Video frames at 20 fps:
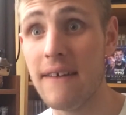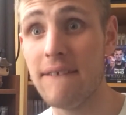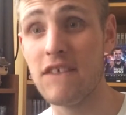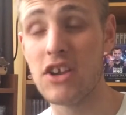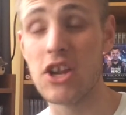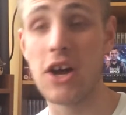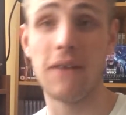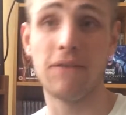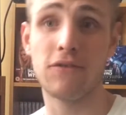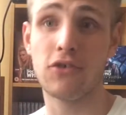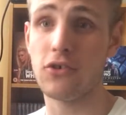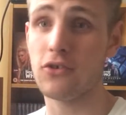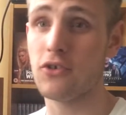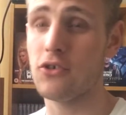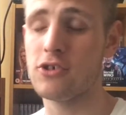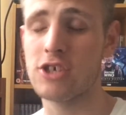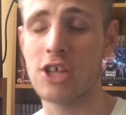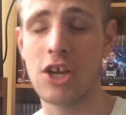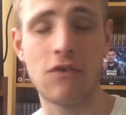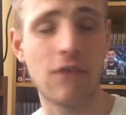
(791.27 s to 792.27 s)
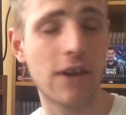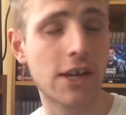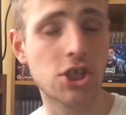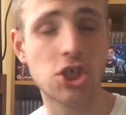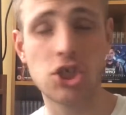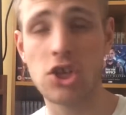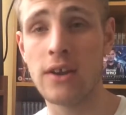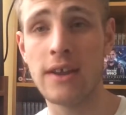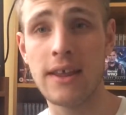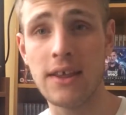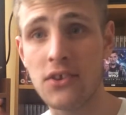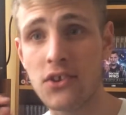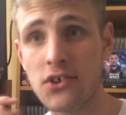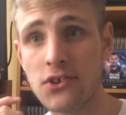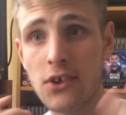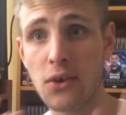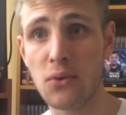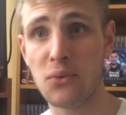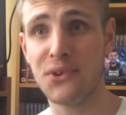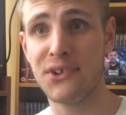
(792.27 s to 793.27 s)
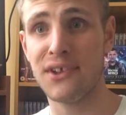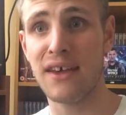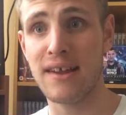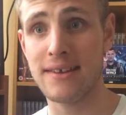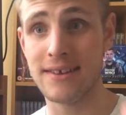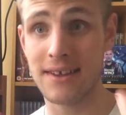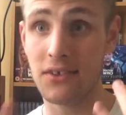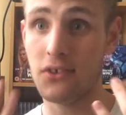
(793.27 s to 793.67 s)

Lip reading: The Ninth Doctor's generation is so sad